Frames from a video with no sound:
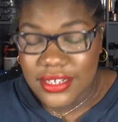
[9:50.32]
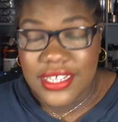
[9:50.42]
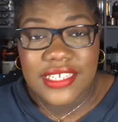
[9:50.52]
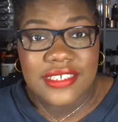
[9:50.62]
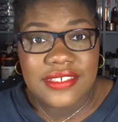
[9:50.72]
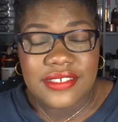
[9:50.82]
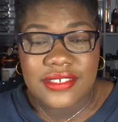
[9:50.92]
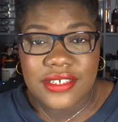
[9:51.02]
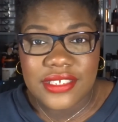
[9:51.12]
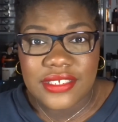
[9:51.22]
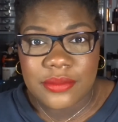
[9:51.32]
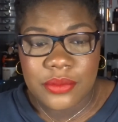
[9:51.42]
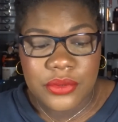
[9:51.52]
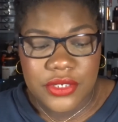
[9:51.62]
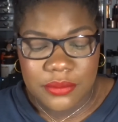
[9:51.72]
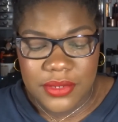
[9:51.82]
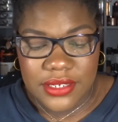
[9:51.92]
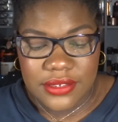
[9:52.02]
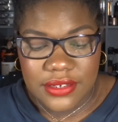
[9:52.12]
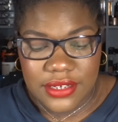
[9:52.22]
a
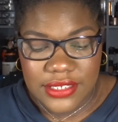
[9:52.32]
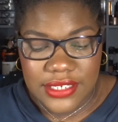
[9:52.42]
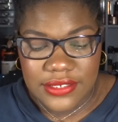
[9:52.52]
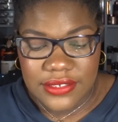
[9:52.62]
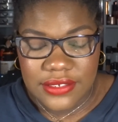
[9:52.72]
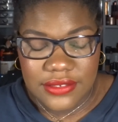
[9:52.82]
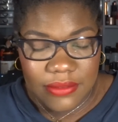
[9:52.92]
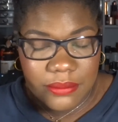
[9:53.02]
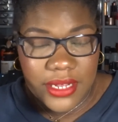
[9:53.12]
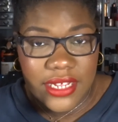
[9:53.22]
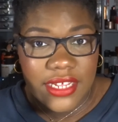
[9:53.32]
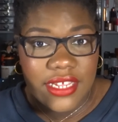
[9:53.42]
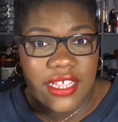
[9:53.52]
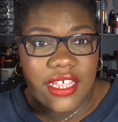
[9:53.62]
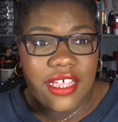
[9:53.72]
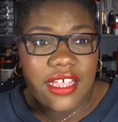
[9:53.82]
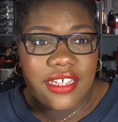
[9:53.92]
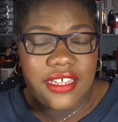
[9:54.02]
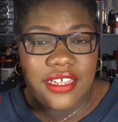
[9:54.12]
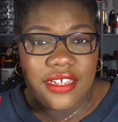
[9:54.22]
disappointment. This is my
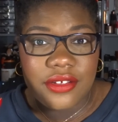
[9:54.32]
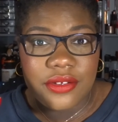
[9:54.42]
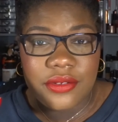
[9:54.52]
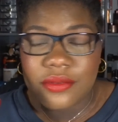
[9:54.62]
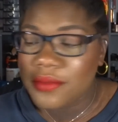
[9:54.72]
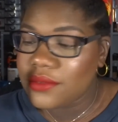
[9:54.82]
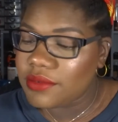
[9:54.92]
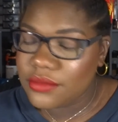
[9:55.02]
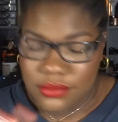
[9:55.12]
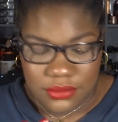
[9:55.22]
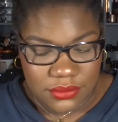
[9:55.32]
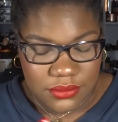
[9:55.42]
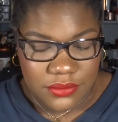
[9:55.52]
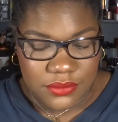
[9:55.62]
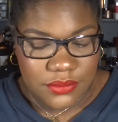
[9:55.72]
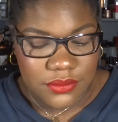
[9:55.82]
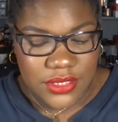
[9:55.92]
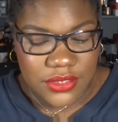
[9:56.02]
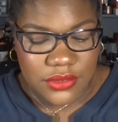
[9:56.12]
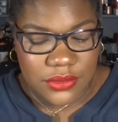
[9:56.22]
Kiko,
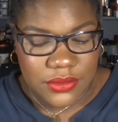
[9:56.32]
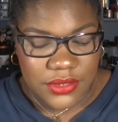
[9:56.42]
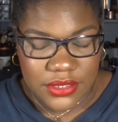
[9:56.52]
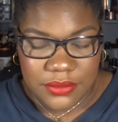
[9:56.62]
what's it called?